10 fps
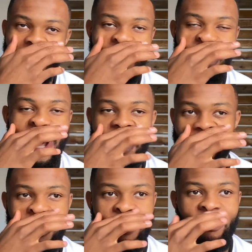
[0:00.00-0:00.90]
But
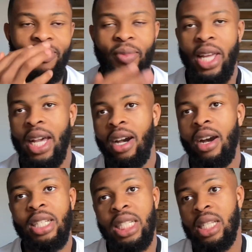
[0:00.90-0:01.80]

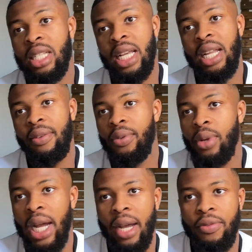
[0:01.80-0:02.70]
yeah, since then I feel
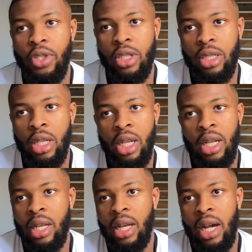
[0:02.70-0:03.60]
like I've just
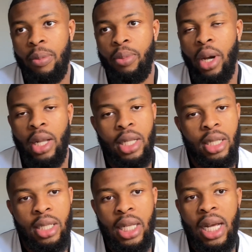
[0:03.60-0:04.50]
parked it to
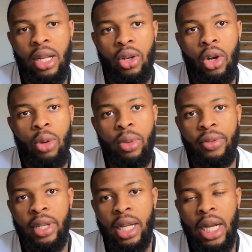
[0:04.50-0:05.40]
the side and got on with
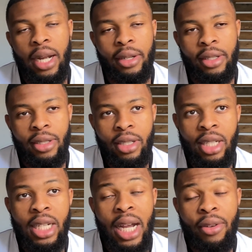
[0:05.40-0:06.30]
it and
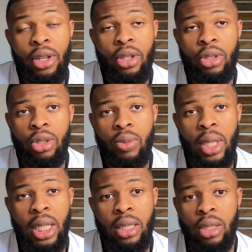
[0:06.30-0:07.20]
carried on doing what I
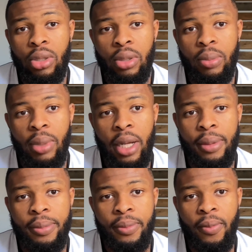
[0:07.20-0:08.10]
need to do. But
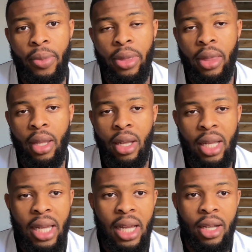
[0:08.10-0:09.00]

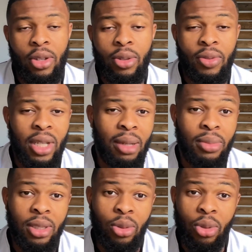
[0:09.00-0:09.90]
yeah, hopefully I'm
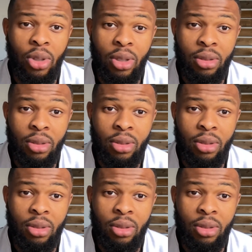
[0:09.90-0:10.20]
still not